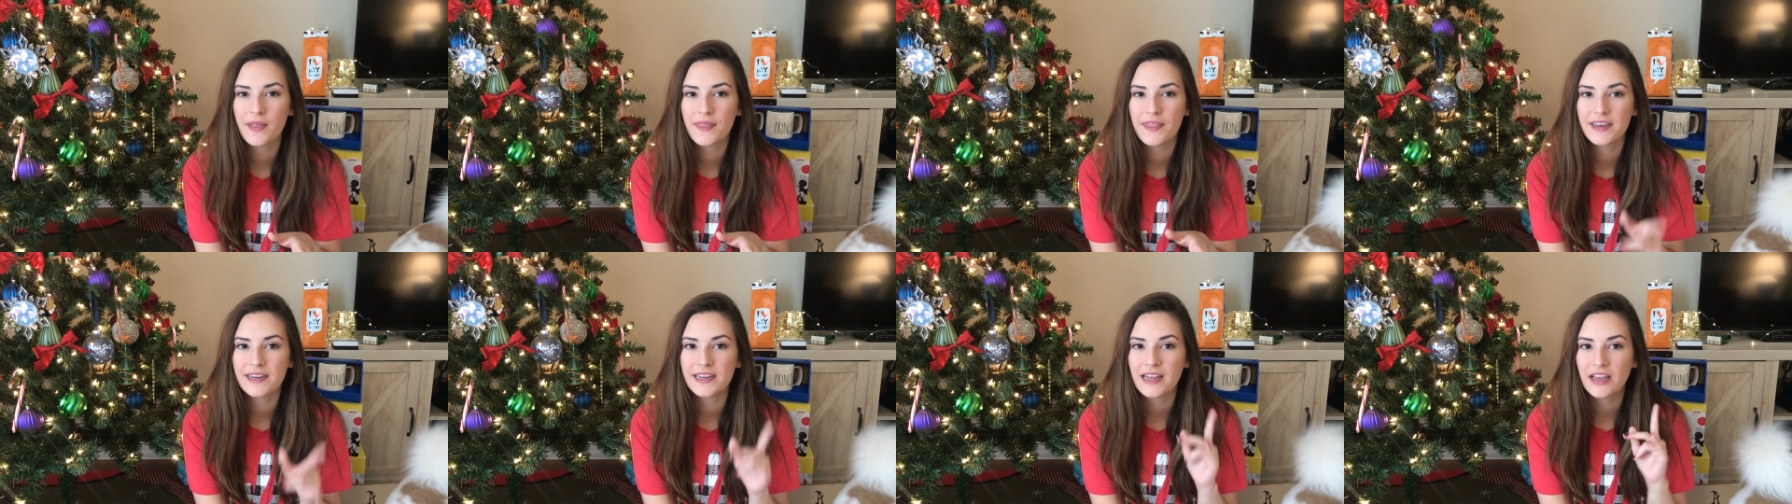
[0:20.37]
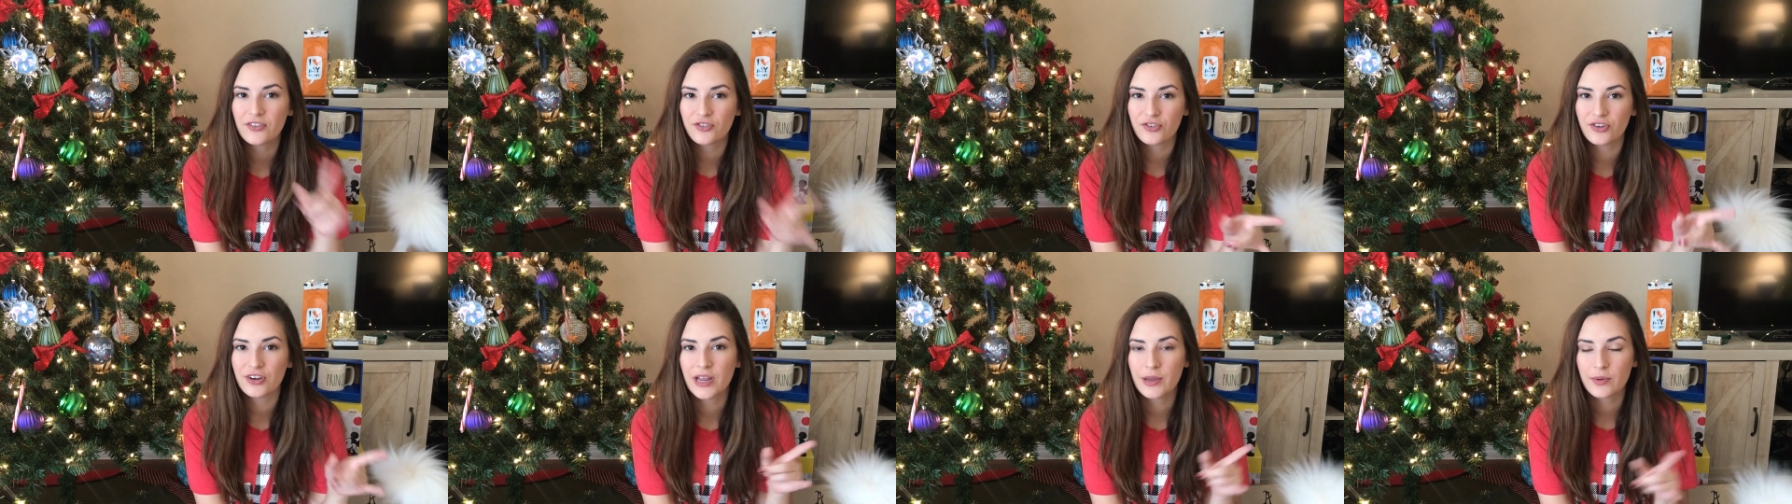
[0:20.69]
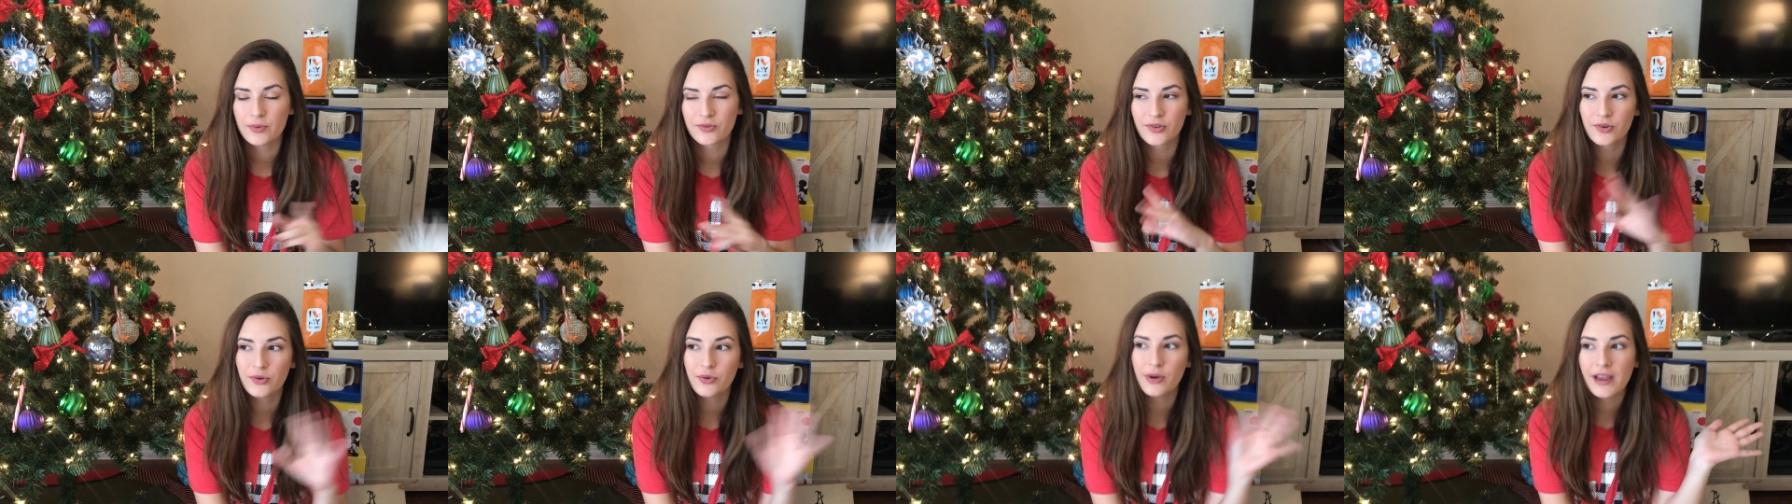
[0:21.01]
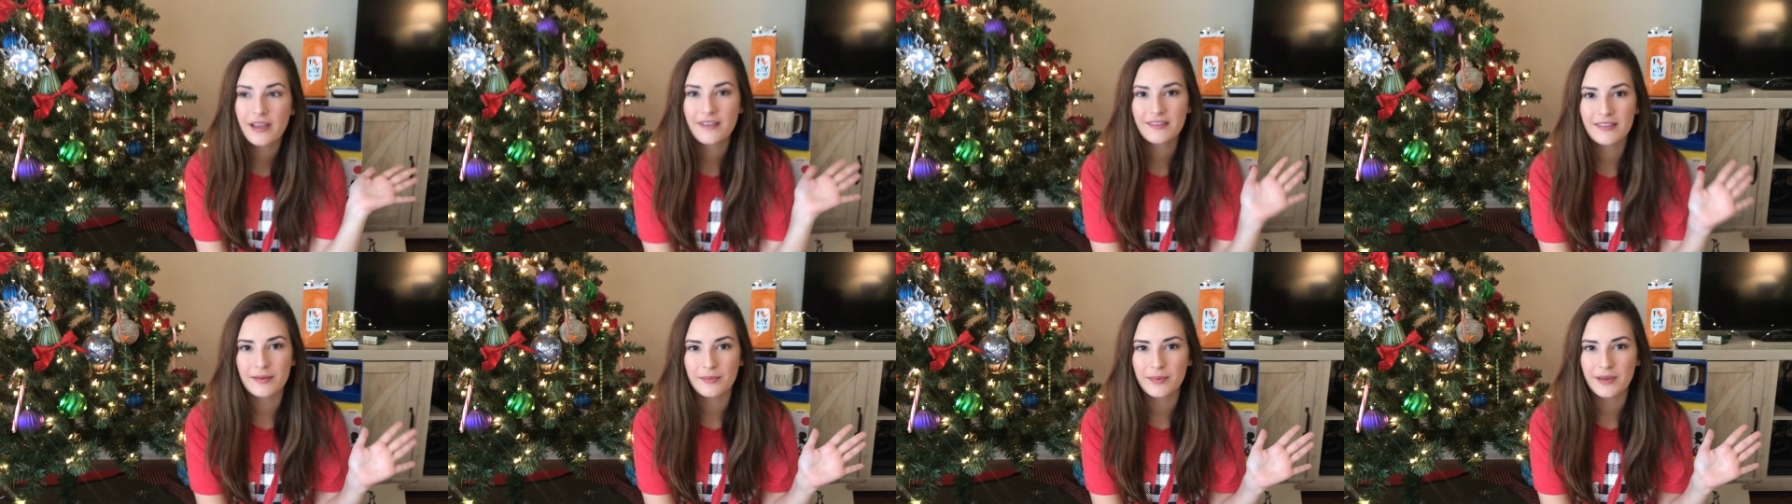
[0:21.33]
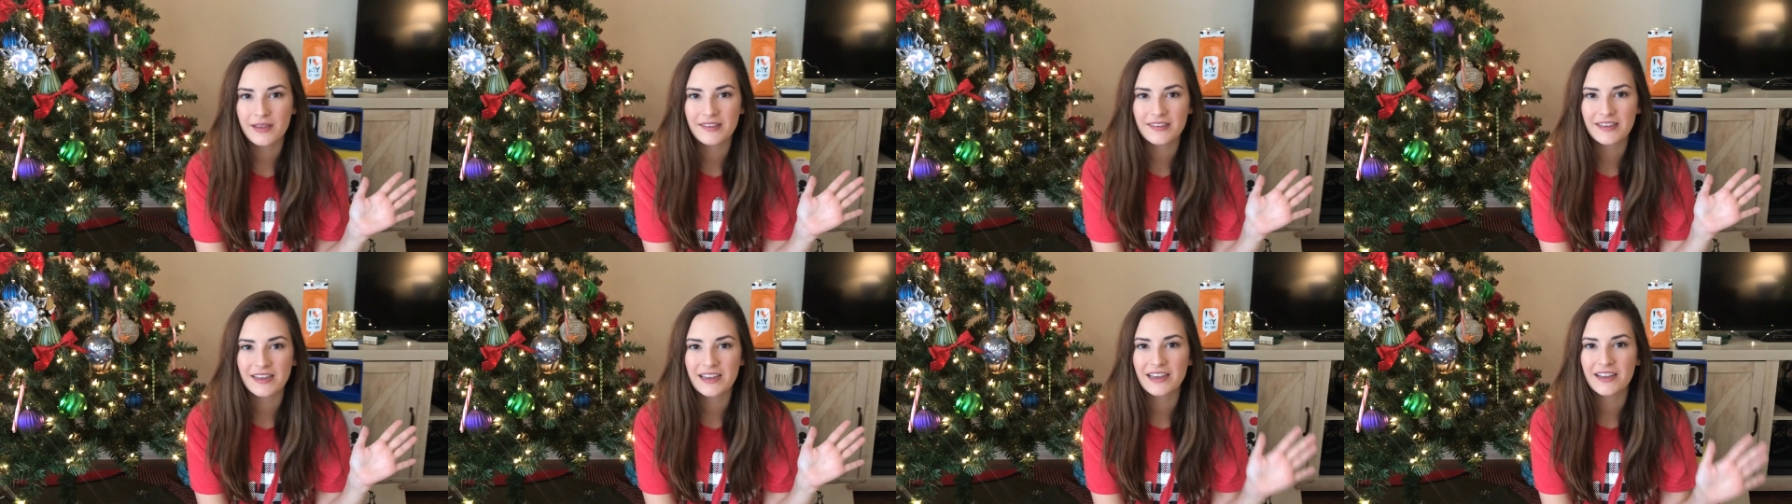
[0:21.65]
and then yesterday was crazy
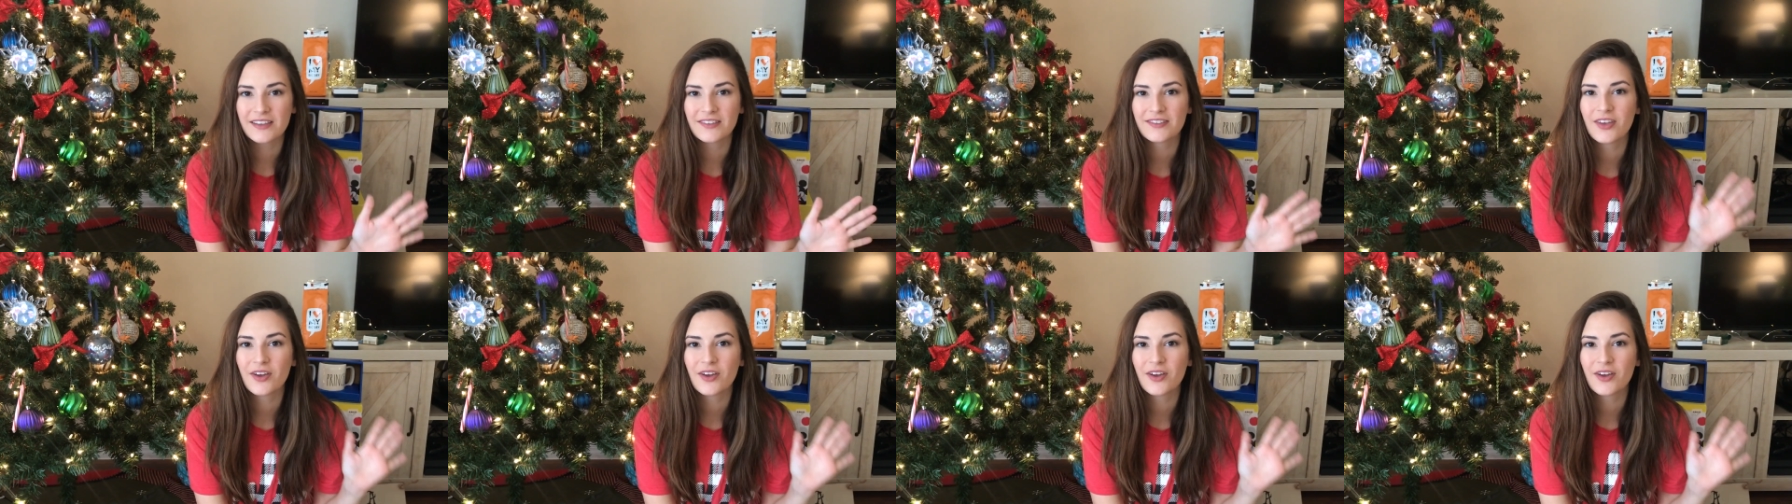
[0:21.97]
busy,